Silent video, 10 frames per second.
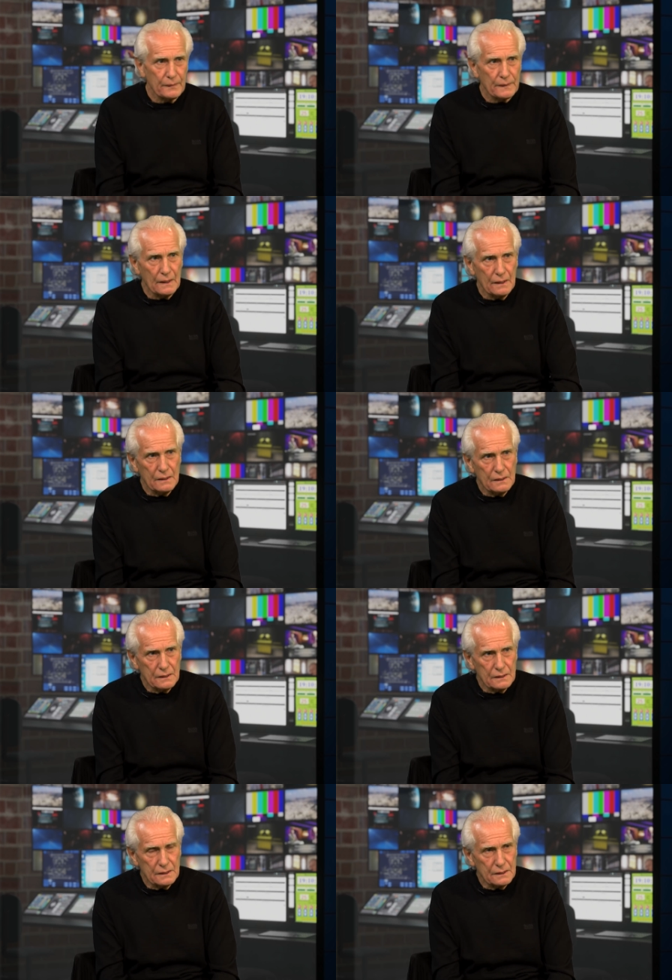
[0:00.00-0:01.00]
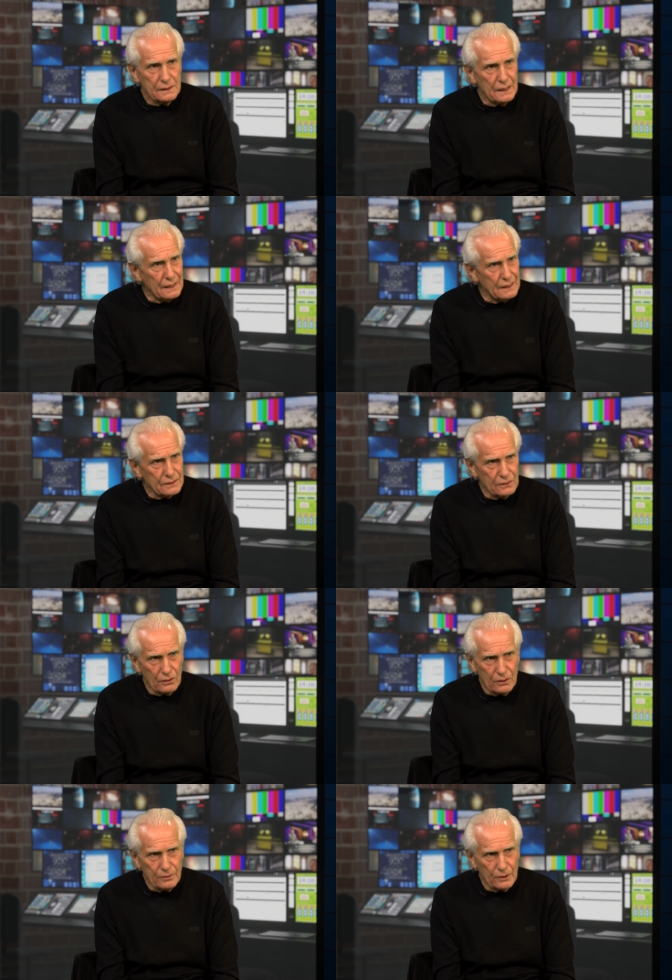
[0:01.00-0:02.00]
Is not her. Yeah, it's situation.
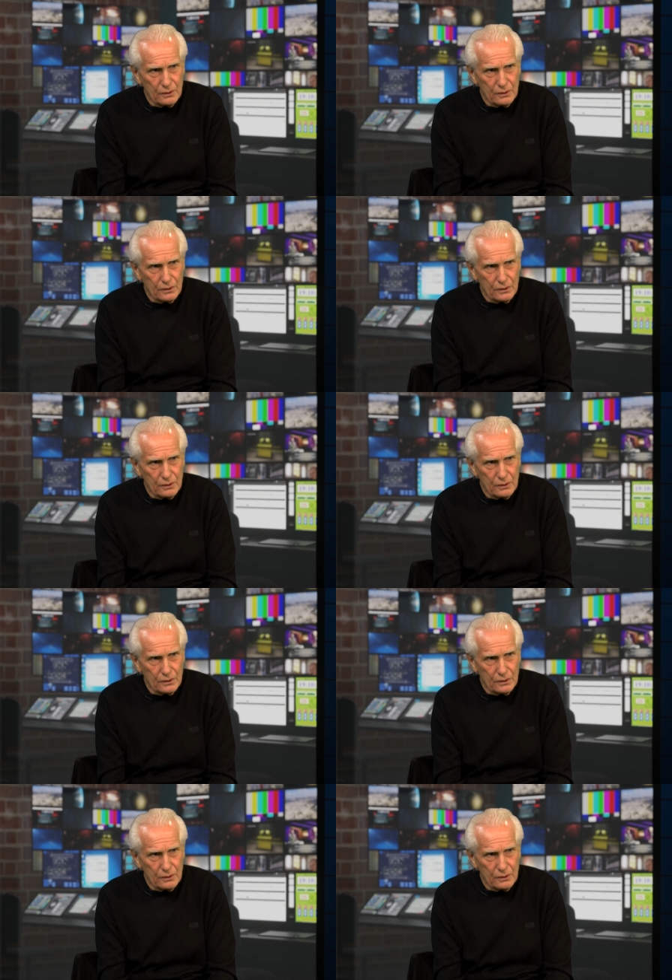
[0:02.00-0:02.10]
not her fault.